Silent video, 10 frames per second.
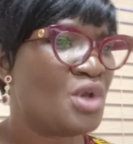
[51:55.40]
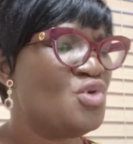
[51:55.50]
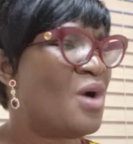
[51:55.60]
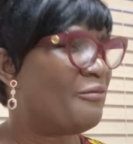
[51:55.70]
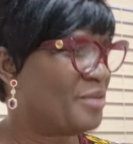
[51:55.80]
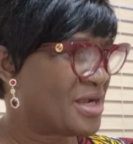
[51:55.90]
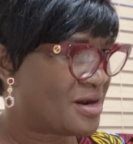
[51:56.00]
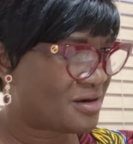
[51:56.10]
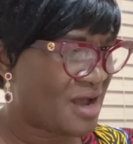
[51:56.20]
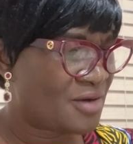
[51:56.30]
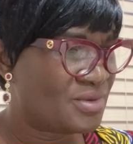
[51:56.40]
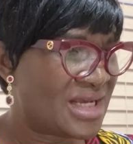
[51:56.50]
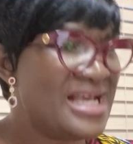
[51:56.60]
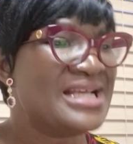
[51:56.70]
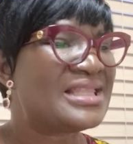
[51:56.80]
you have been crowned.
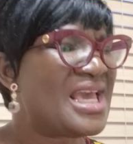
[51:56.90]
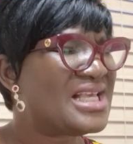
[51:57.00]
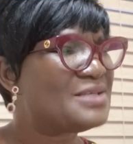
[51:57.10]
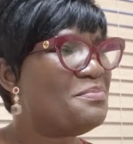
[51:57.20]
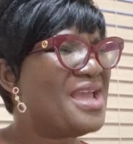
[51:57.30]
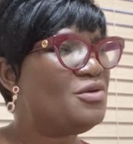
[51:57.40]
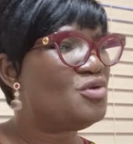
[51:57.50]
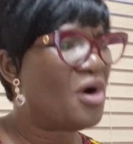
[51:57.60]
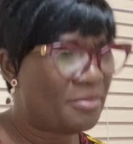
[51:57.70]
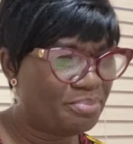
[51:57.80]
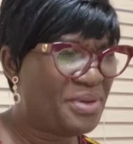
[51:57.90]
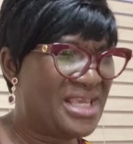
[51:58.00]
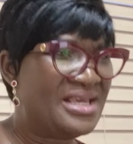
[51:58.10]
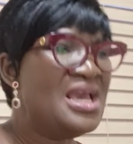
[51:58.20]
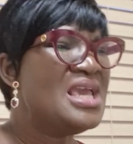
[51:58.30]
Things may not
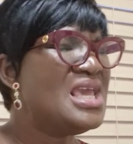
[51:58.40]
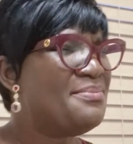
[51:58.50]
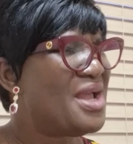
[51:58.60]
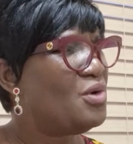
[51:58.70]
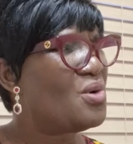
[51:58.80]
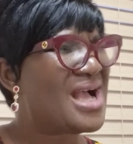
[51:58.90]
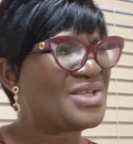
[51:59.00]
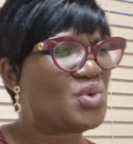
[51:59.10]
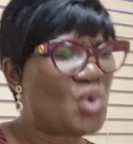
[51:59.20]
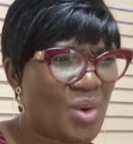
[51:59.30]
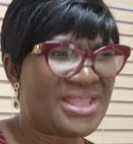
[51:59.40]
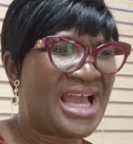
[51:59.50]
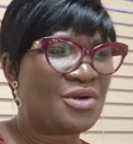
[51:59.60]
be, it may look as though they are